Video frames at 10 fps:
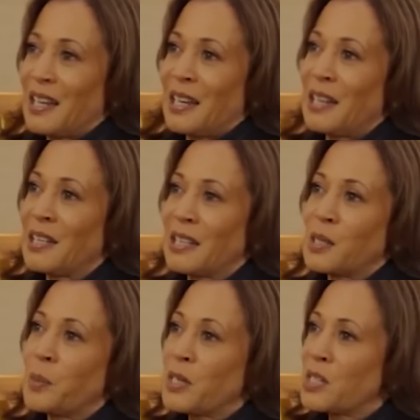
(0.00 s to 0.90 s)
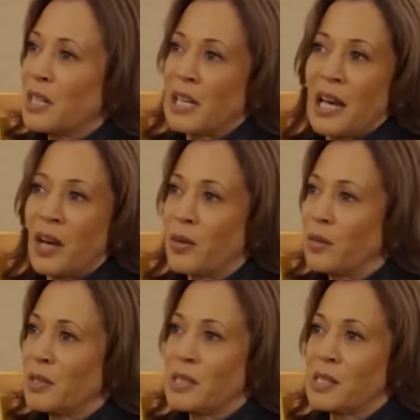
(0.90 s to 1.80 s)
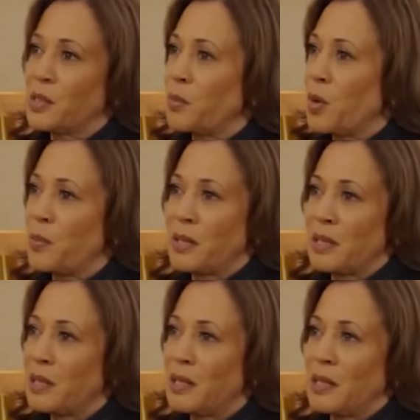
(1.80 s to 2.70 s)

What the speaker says: And I think especially now, this is a moment